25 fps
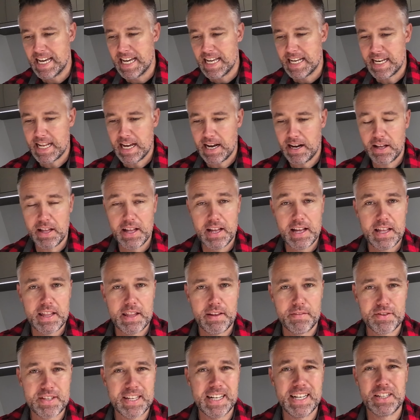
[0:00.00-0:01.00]
Now,
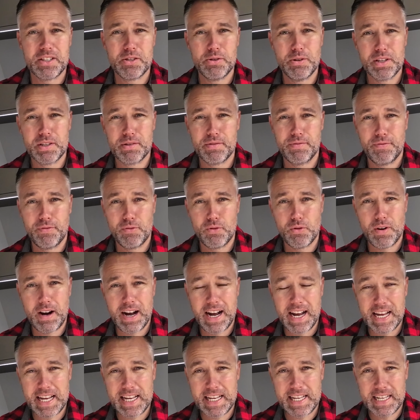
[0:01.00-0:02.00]
they've sent it to us for
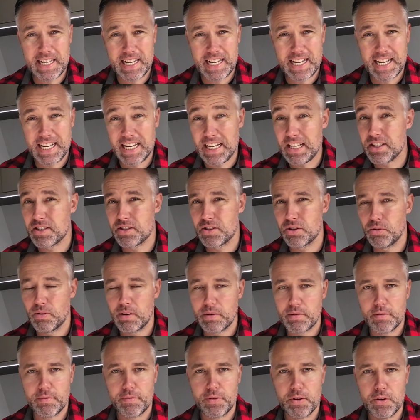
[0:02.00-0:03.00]
a install
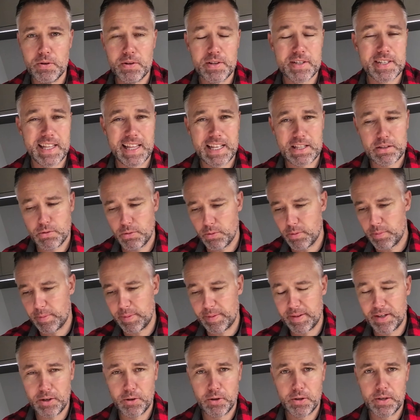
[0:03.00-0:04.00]
and review. So that's what we're going
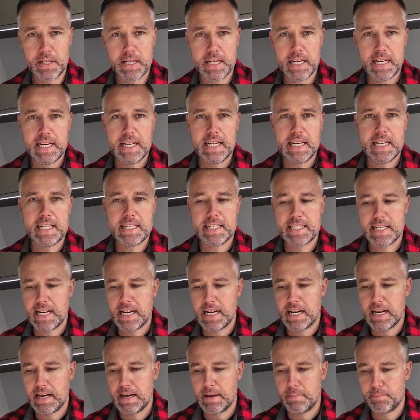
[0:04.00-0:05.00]
to be doing is
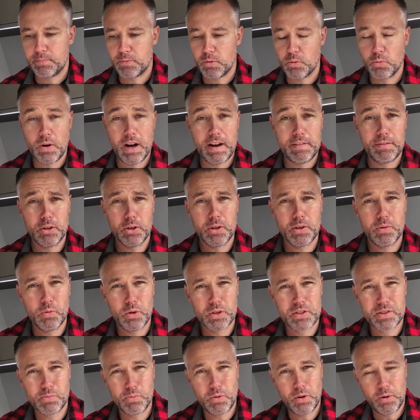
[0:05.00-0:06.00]
we'll have a look
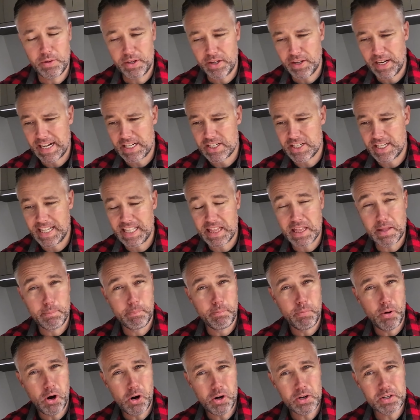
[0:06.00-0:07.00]
at what you actually get in the
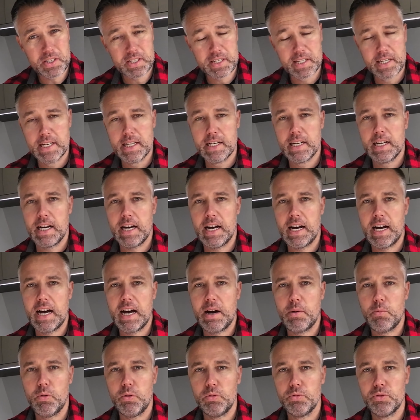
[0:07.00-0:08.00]
box.
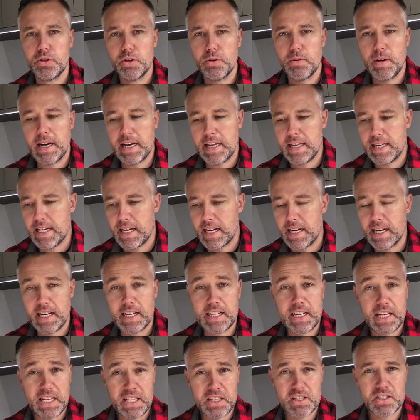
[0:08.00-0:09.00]
We'll do
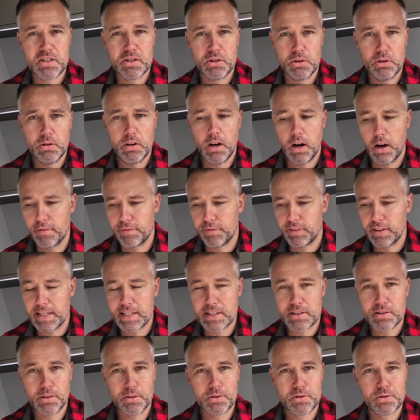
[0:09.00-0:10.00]
an install. Hopefully
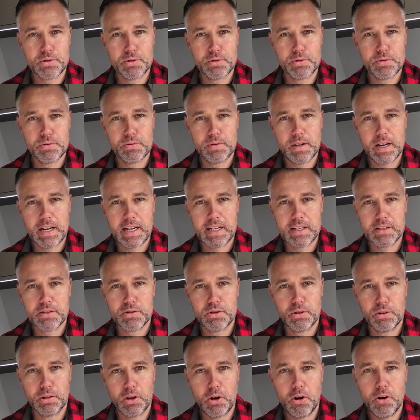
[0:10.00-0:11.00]
it's not too
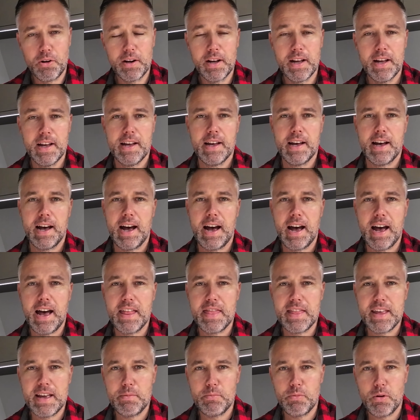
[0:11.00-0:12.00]
long.
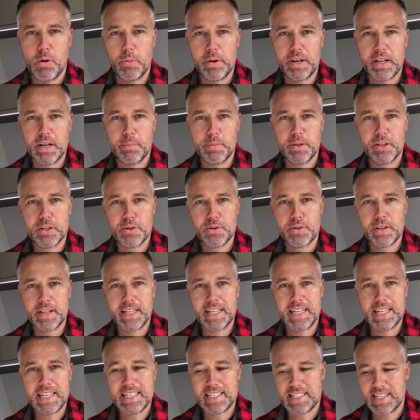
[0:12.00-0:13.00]
And then what we're going to be
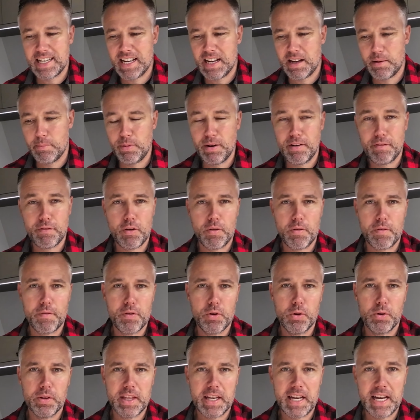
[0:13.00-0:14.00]
doing is a bit of a
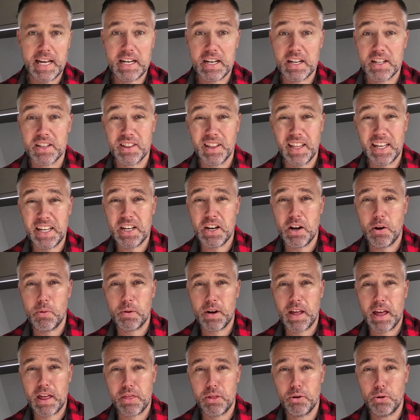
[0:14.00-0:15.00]
review at the end and let you know
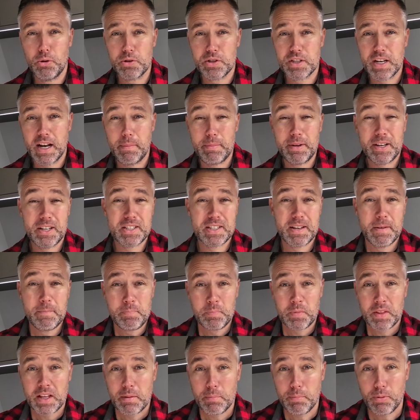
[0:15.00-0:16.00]
what our thoughts are, because
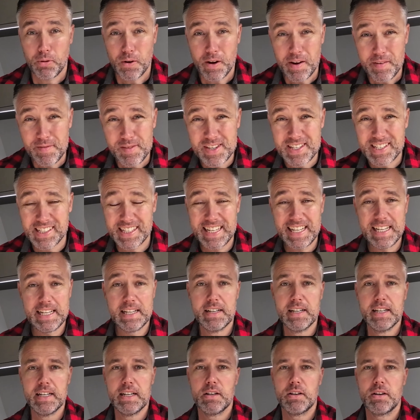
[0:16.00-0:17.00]
previously
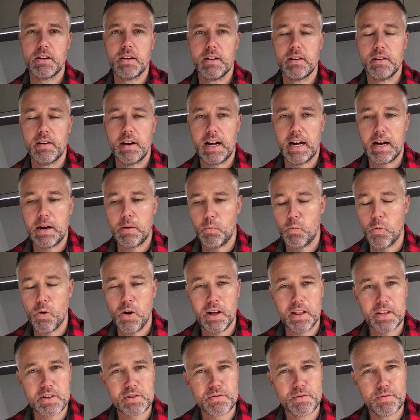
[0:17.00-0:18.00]

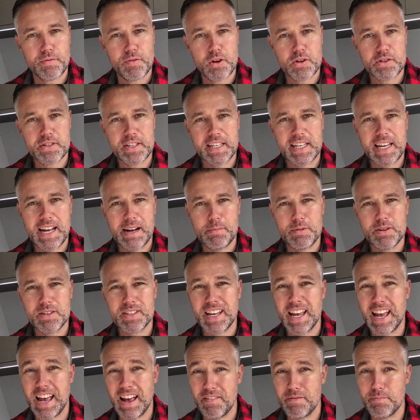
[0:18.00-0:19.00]
wireless reversing cameras
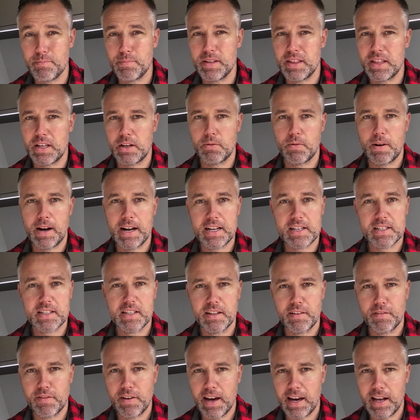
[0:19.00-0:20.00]
haven't been the greatest
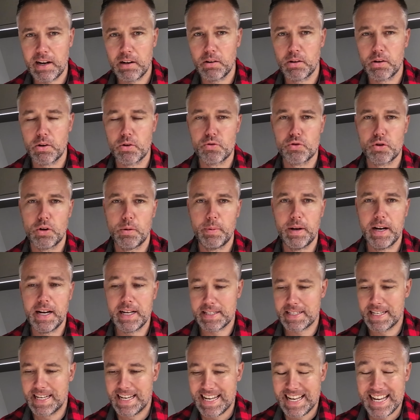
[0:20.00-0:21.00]
and they've had a lot of
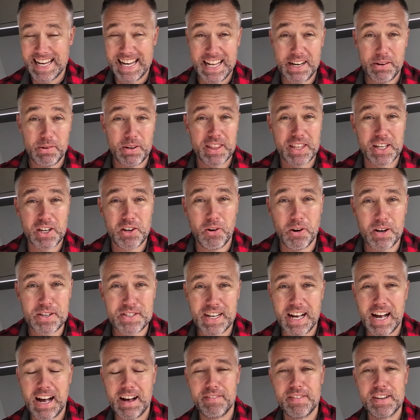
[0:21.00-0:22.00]
dropouts. Anyway, the guys
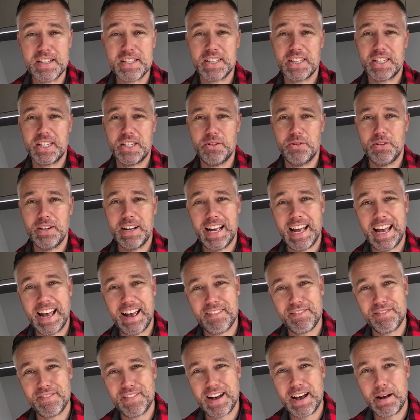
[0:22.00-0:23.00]
at RVSecure
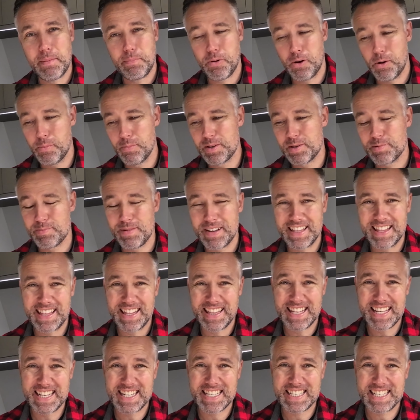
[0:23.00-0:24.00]
have promised me that
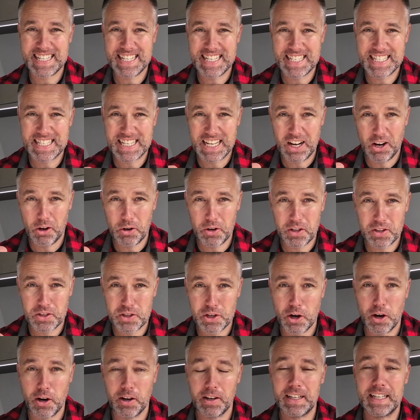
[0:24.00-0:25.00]
this is on a
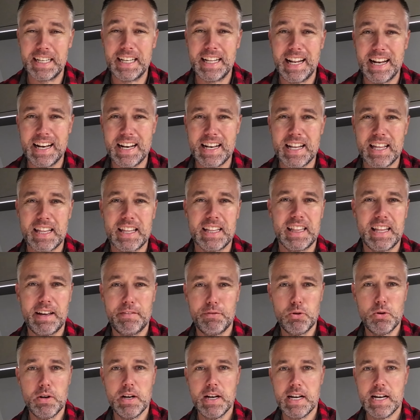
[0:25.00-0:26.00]
totally another
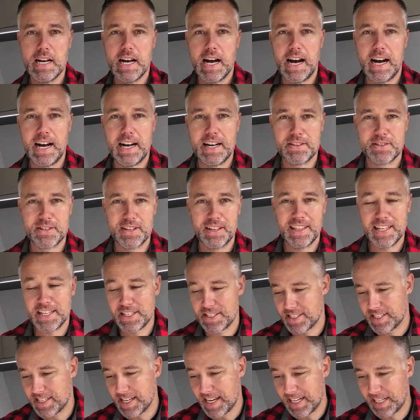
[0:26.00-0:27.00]
level. So
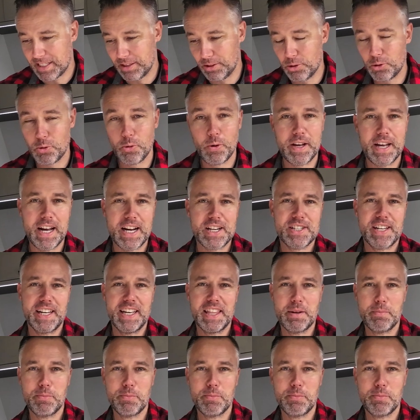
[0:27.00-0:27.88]
let's take a look at what you actually get in the